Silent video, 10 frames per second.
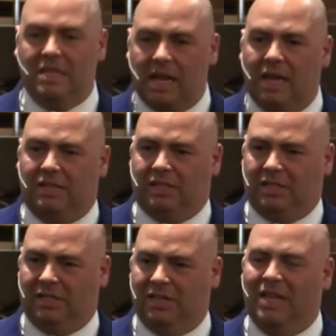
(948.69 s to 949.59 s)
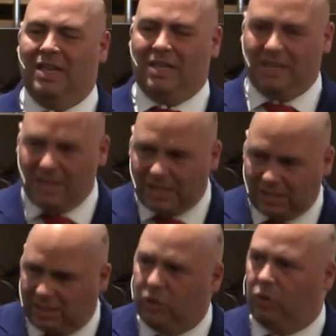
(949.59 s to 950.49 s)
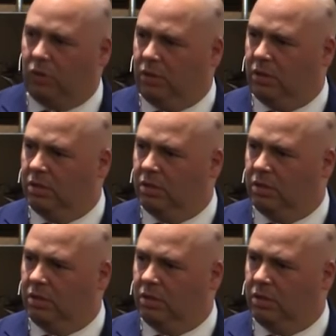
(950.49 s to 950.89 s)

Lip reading: yes, yes, Lord,